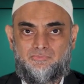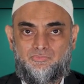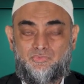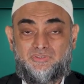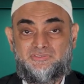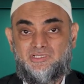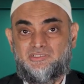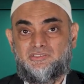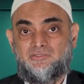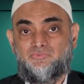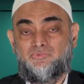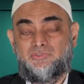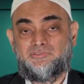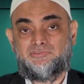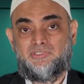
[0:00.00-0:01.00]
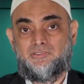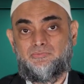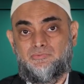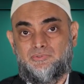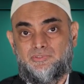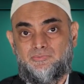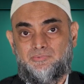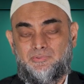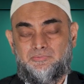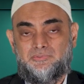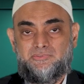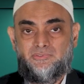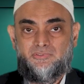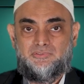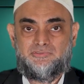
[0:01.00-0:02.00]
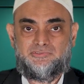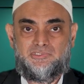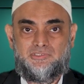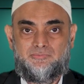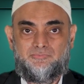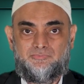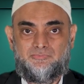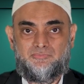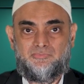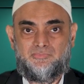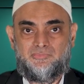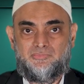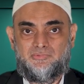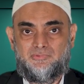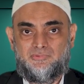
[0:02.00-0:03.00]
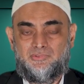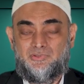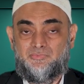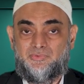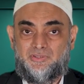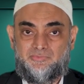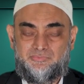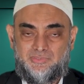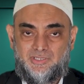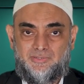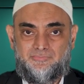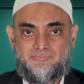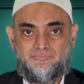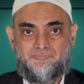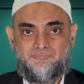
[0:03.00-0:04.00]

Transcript: what Allah wants and what the Prophet Sallallahu Alaihi Wasallam, the way of life.